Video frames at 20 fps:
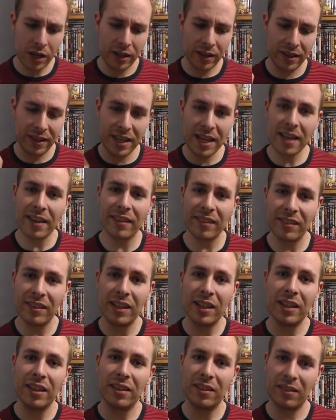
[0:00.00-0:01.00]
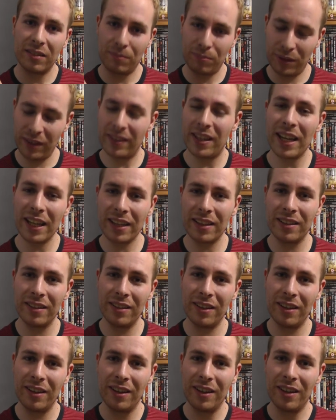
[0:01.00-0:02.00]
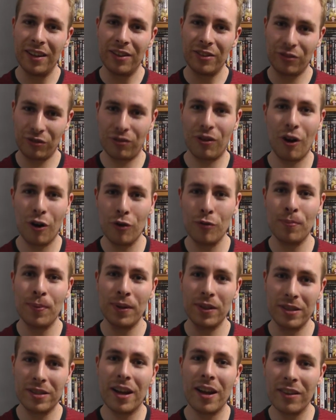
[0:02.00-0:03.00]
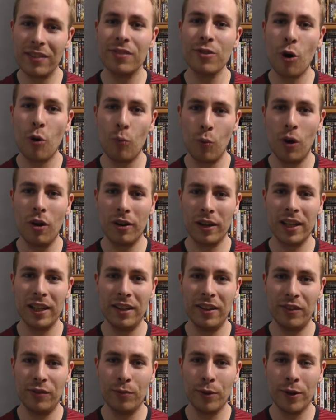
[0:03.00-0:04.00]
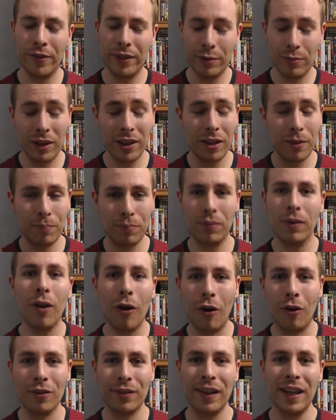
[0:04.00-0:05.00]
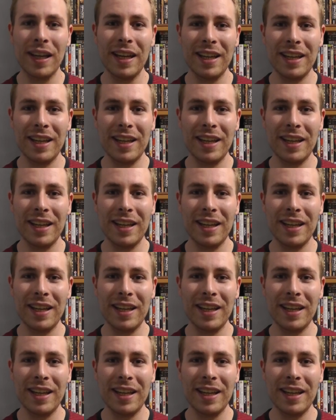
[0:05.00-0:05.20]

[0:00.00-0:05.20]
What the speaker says: This particular trope does not work in this movie when the plot